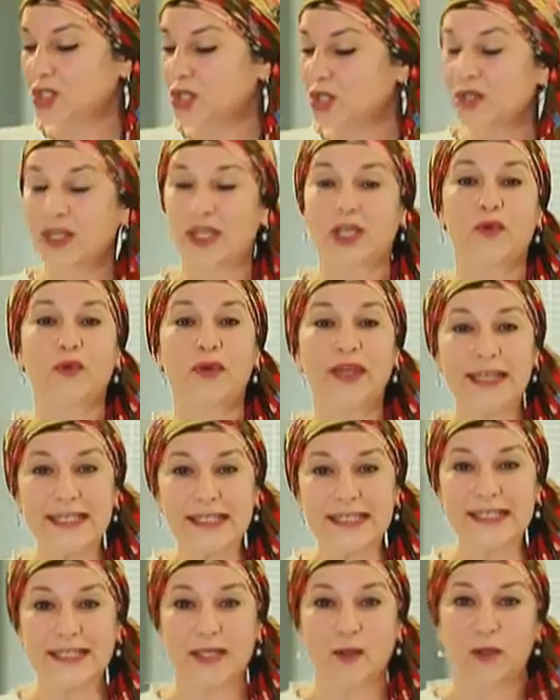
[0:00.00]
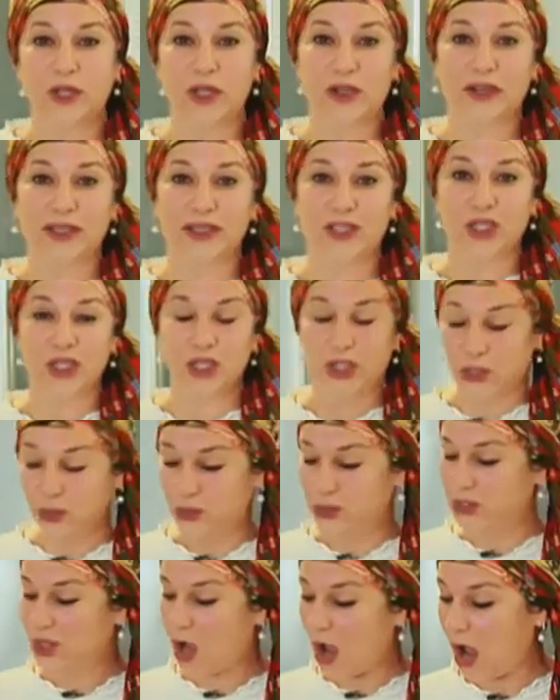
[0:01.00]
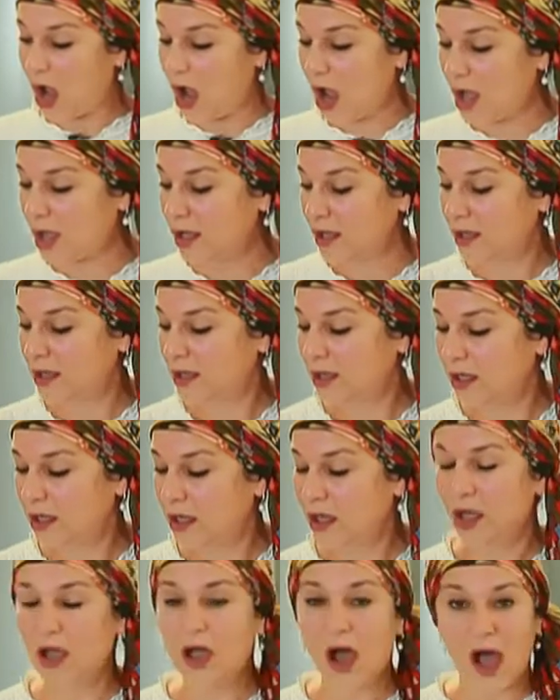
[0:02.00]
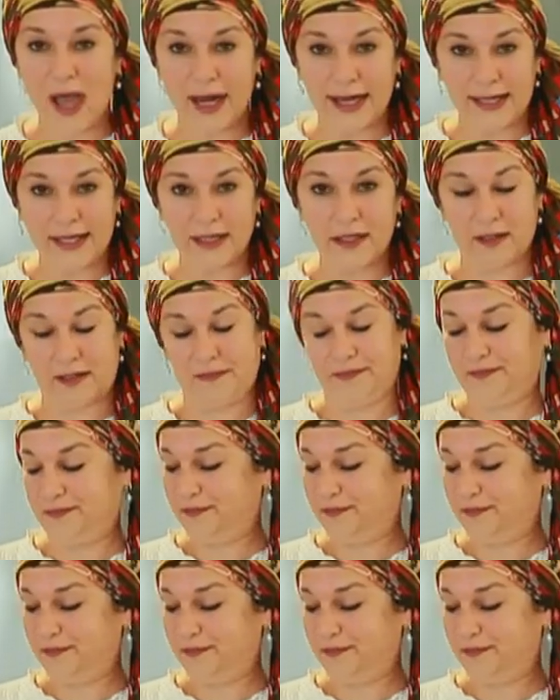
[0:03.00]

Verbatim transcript: So the ingredients that we're going to use are garlic,